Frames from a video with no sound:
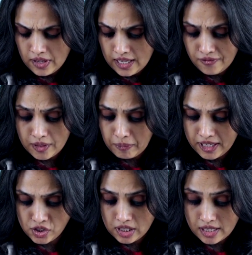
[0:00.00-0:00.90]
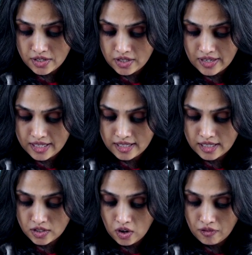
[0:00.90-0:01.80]
if the patient is a
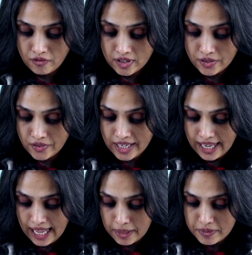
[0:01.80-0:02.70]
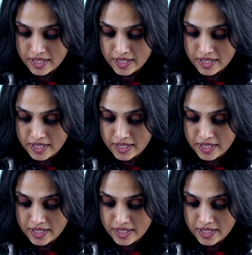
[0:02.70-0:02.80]
resident of a rehab